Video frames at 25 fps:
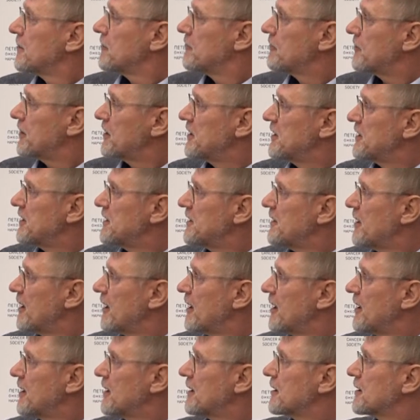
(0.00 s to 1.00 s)
pretty
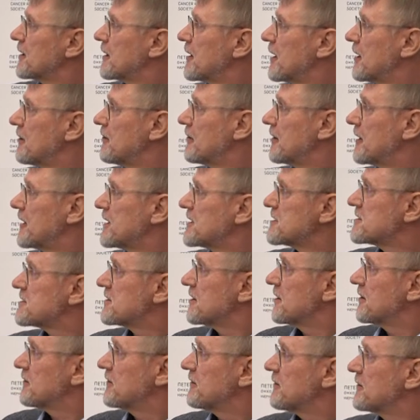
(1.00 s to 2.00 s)
high coverage
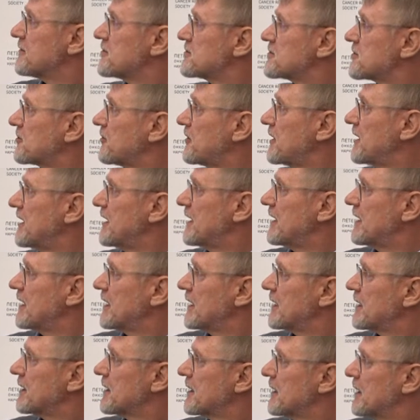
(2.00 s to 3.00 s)
of
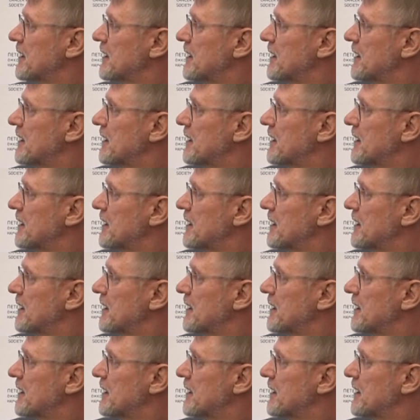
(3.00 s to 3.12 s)
screening